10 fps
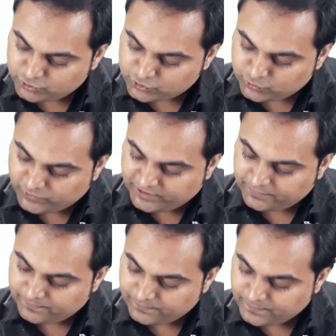
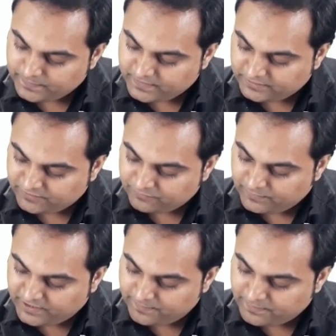square, that is
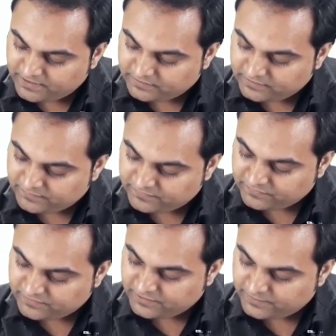by parallel
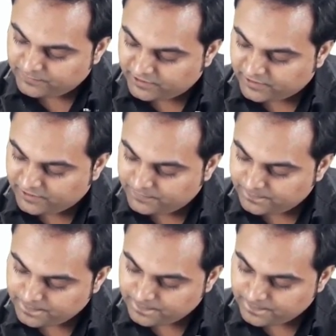axis theorem again.